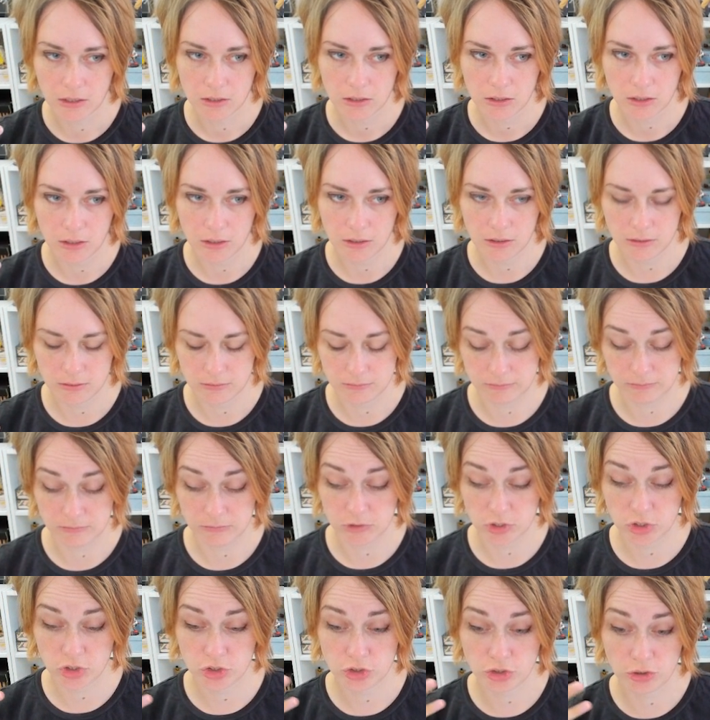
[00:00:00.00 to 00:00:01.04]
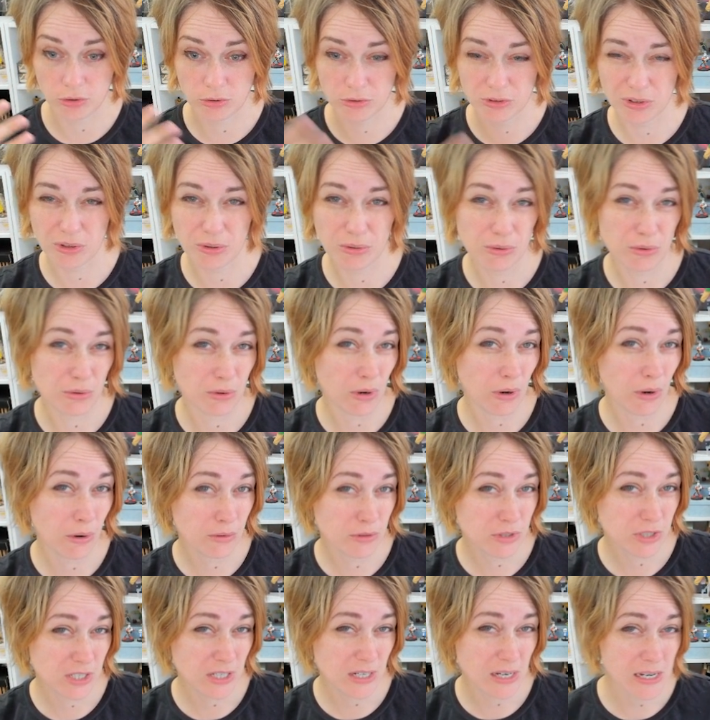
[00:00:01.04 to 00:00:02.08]
Shoto
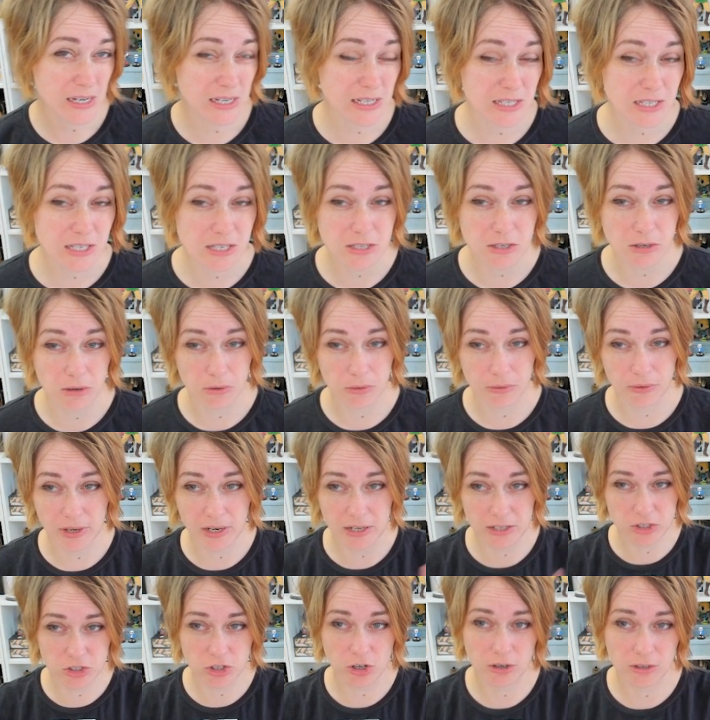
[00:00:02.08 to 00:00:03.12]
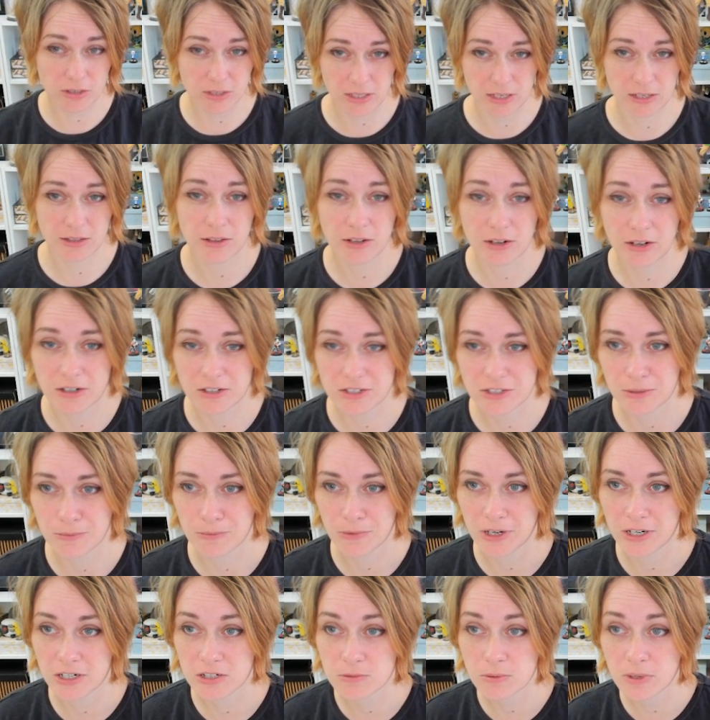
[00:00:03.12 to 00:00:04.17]
OCs, so they're tucked in there
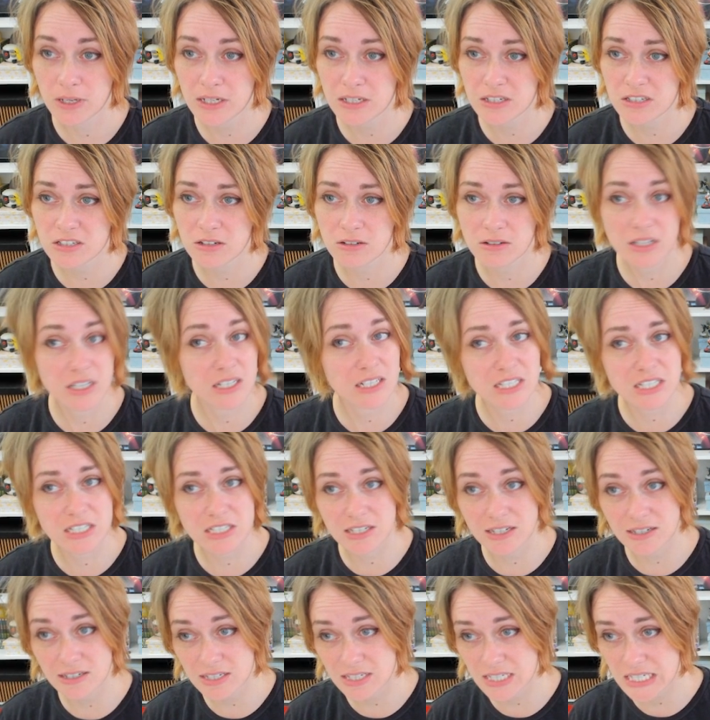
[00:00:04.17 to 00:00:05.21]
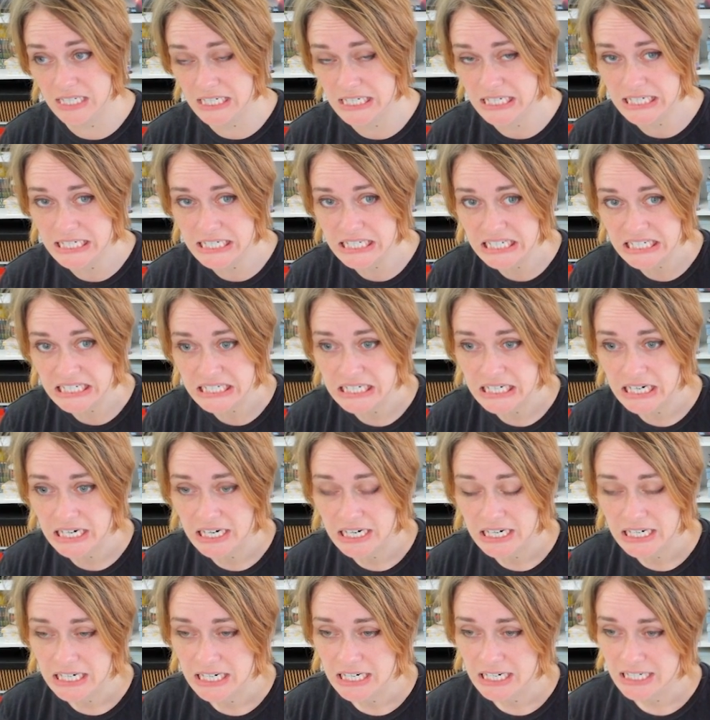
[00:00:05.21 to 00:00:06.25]
somewhere as well. So let's just
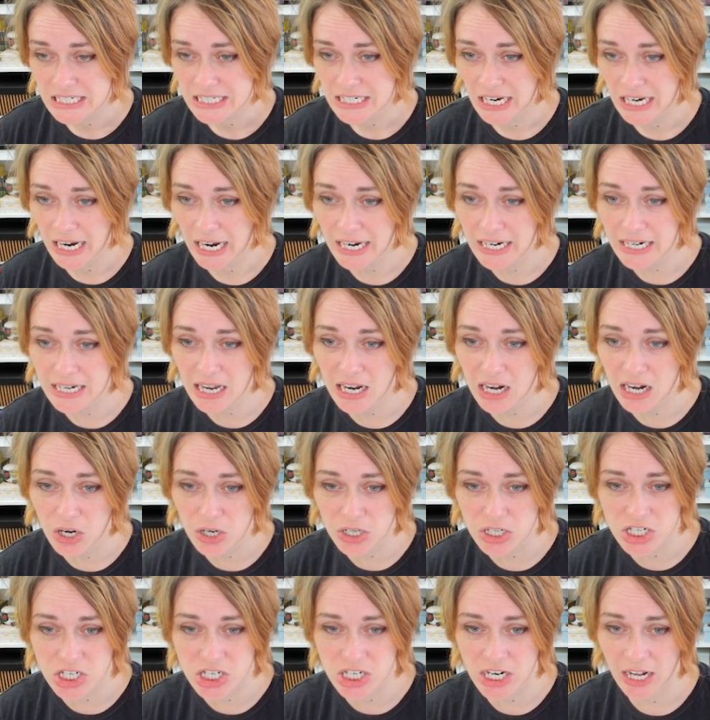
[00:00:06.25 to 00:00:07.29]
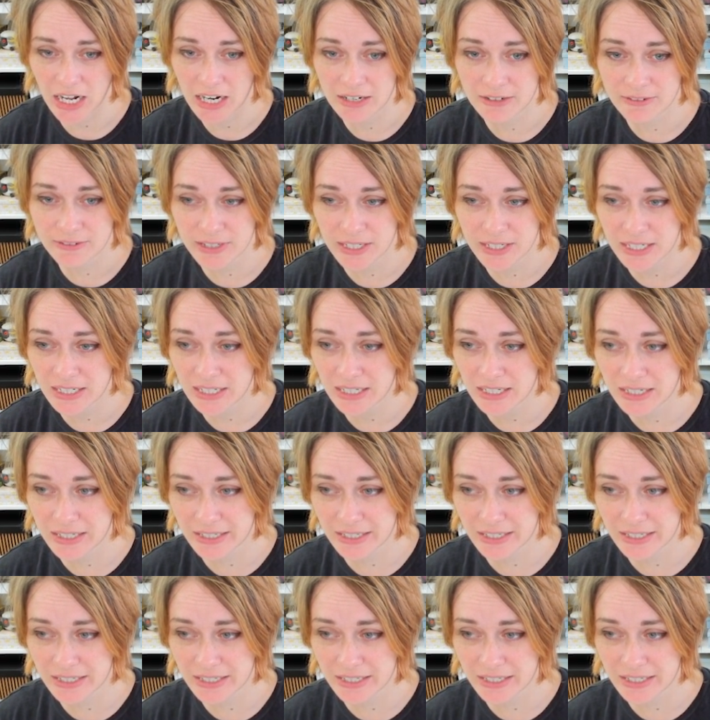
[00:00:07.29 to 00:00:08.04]
take a look, shall we?